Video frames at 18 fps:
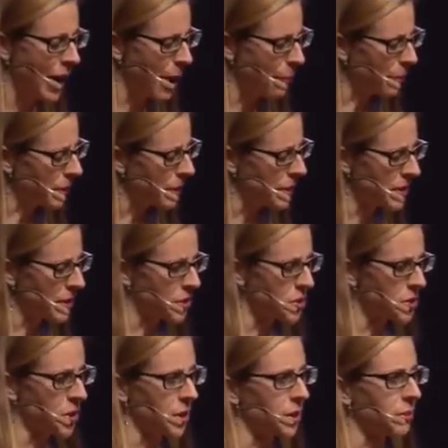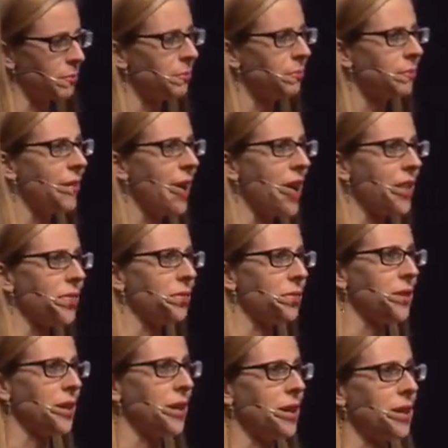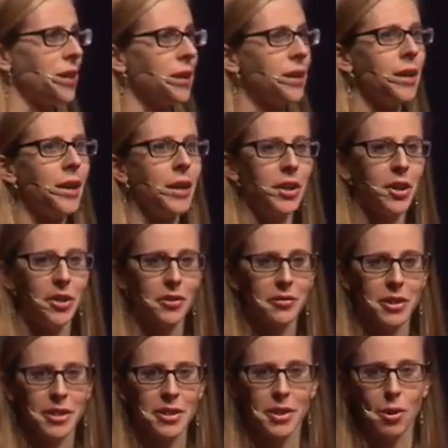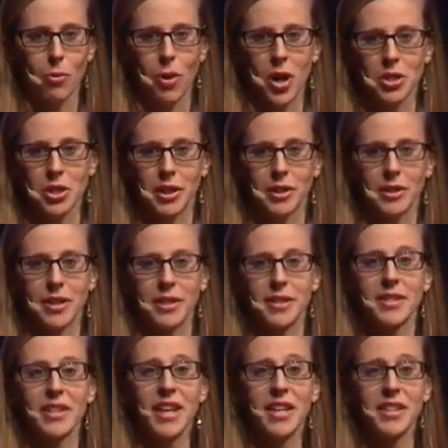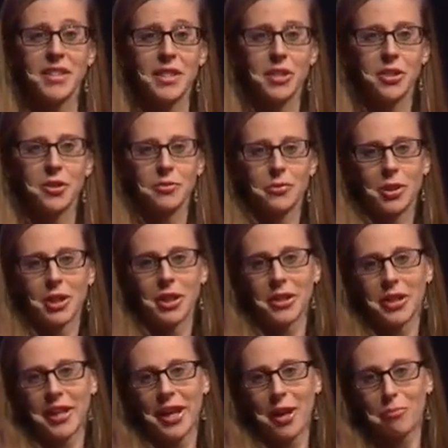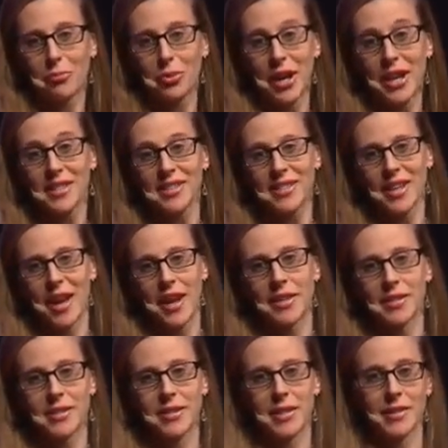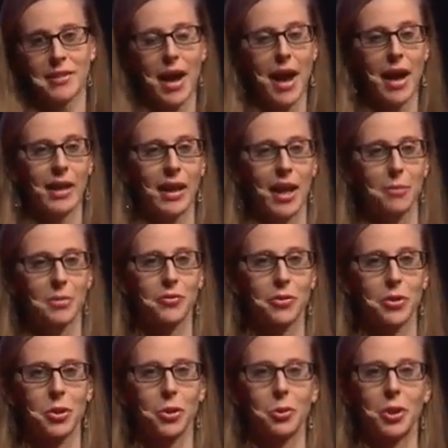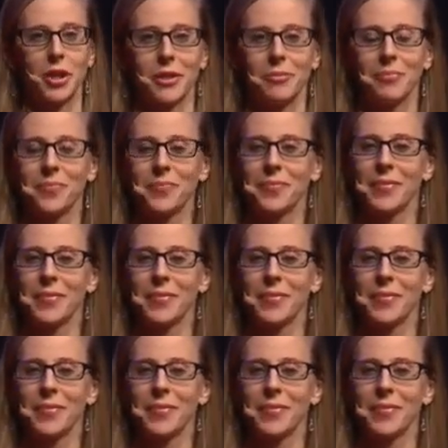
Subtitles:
I'm a researcher at the University of Washington's Institute for Learning and Brain Sciences, ILABS for short.